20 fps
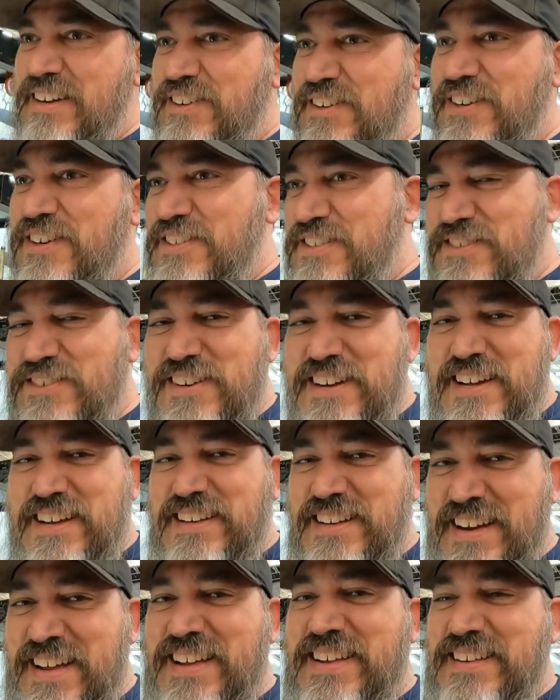Cross
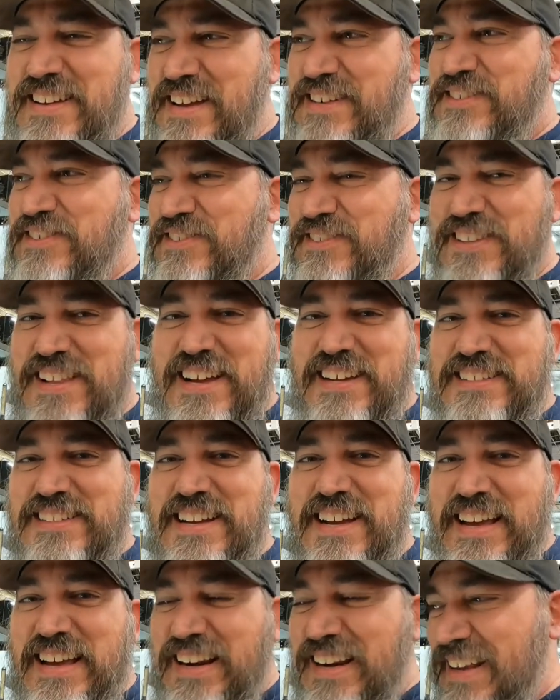thread, nature's
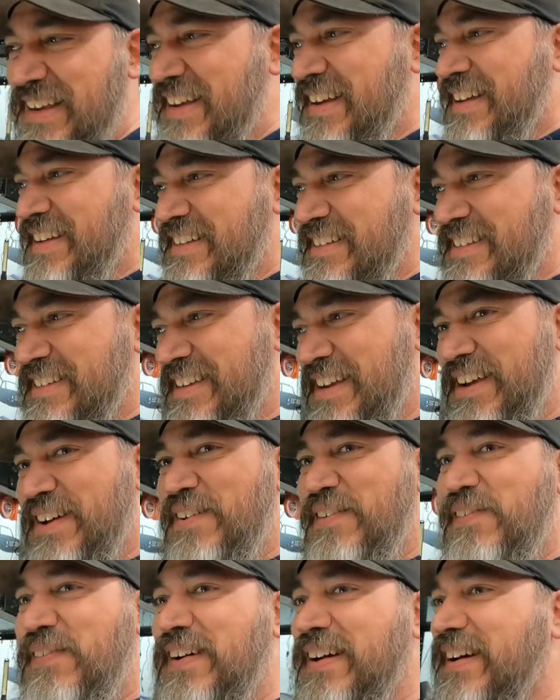Loctite.
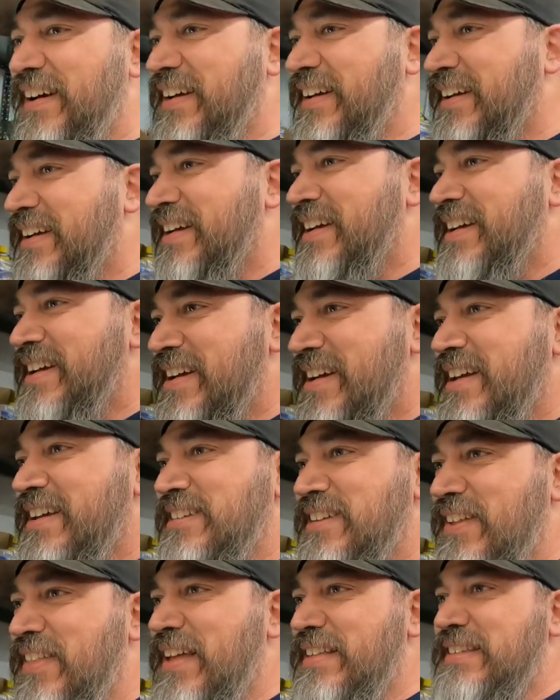So uh,
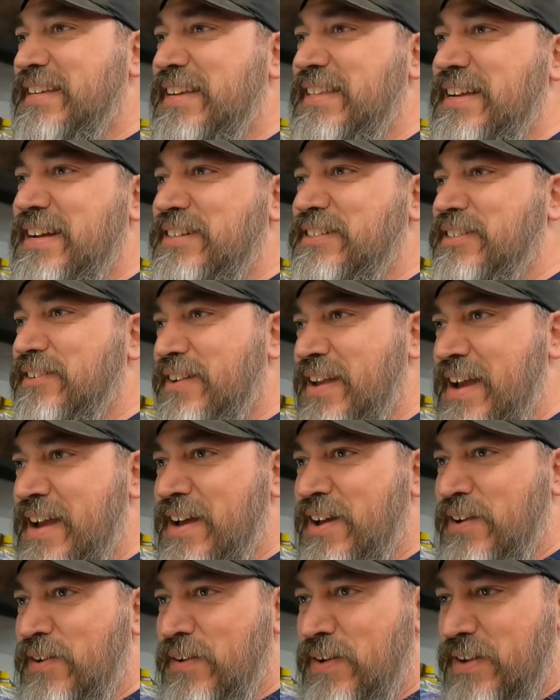so that's in there. So
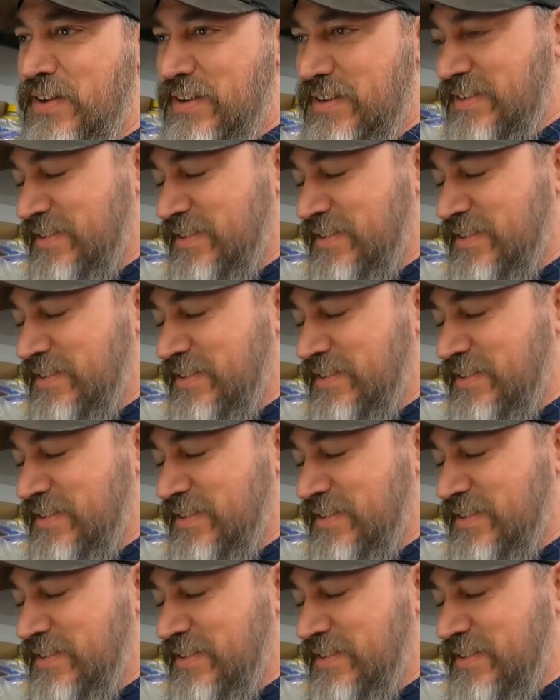now,